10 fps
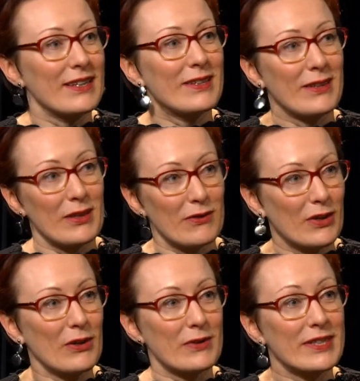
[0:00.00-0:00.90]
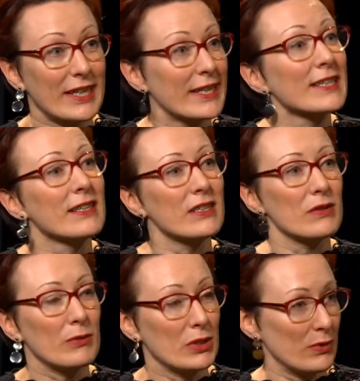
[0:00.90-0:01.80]
into their own kehillas,
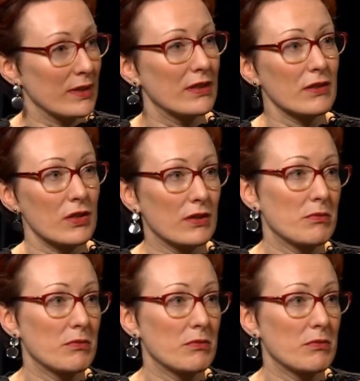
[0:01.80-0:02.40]
which were